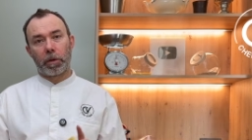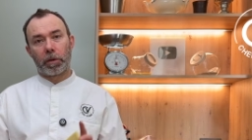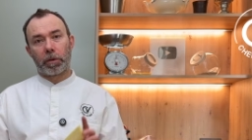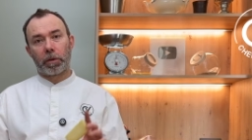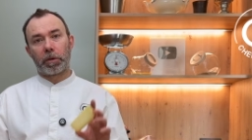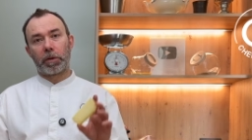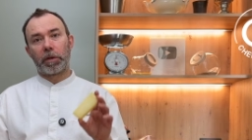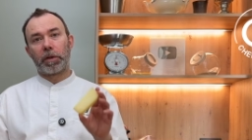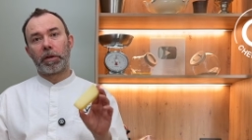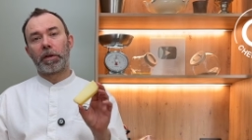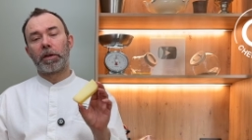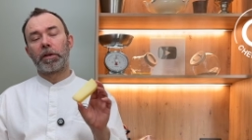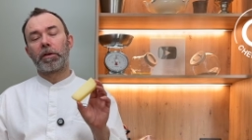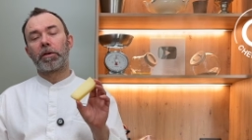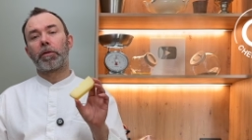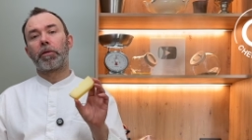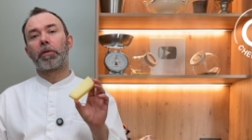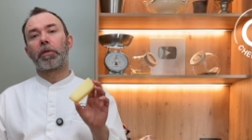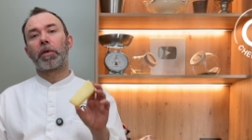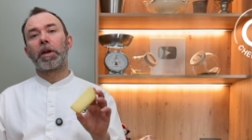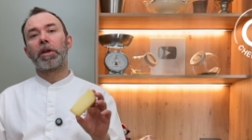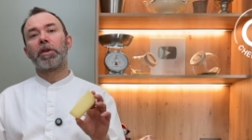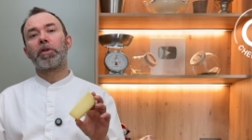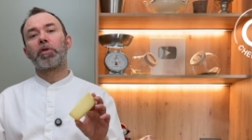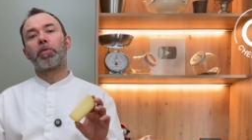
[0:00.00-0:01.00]
So this is a
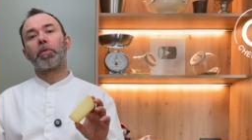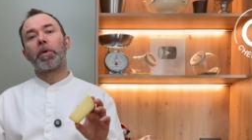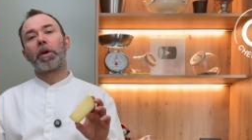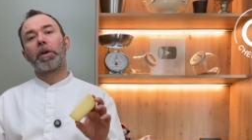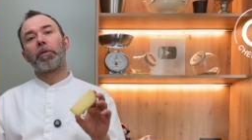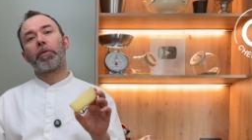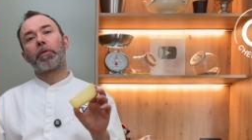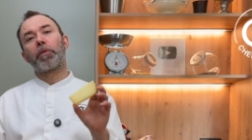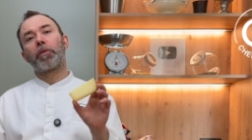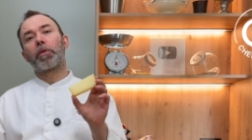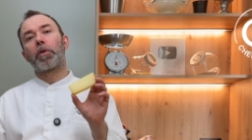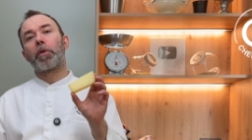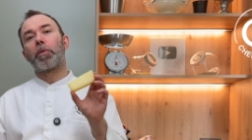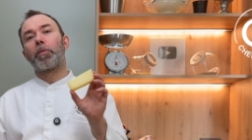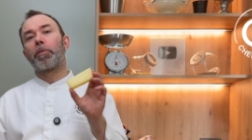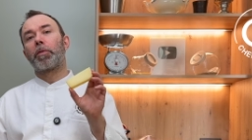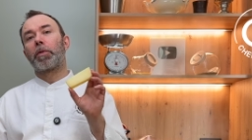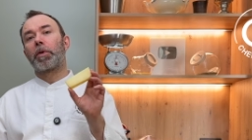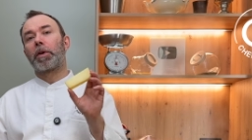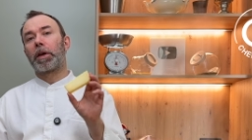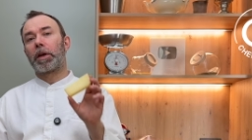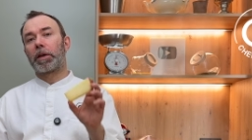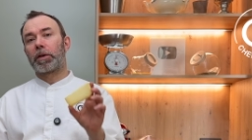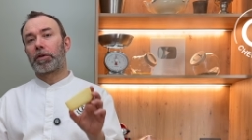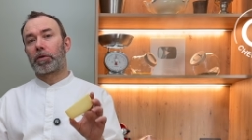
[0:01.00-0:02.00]
French one
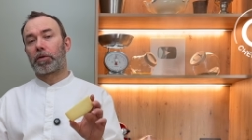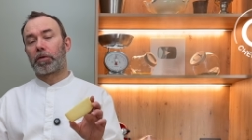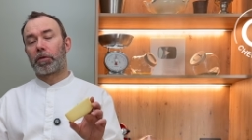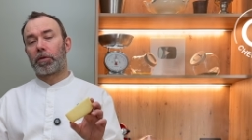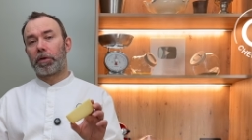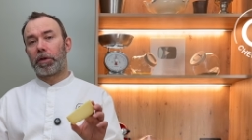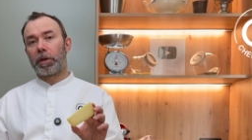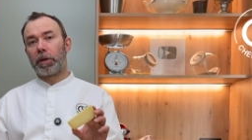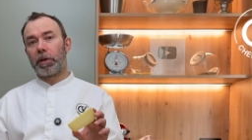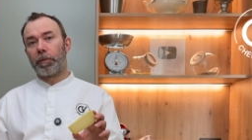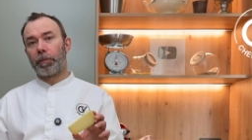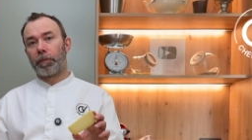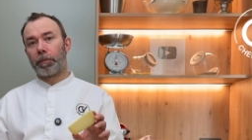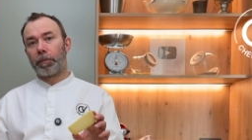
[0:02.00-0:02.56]
from Gascony,